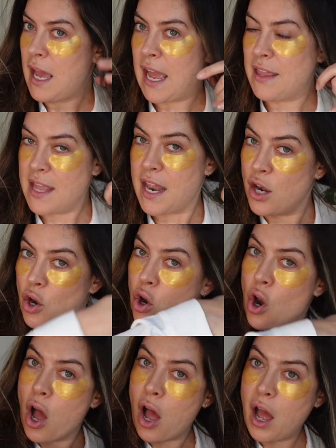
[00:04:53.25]
and then
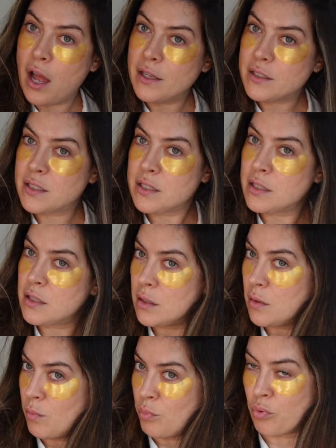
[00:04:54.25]
not
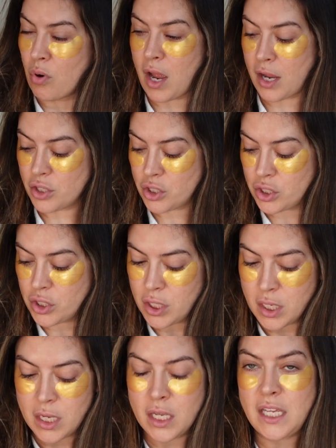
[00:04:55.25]

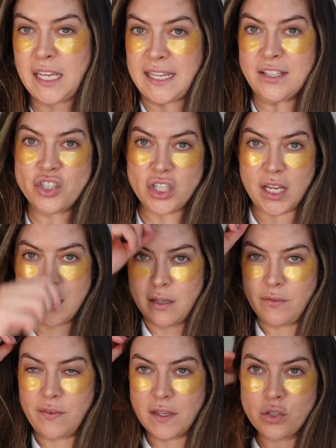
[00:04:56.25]
brush each
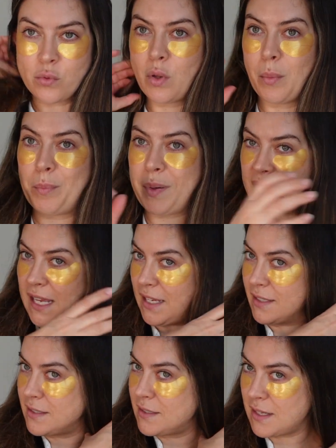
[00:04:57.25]
individual
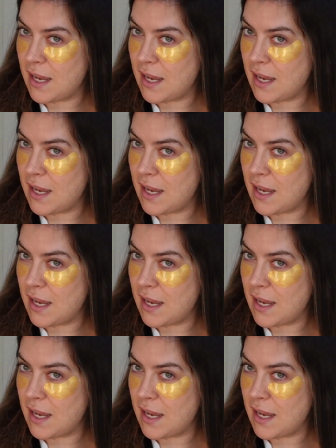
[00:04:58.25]
piece.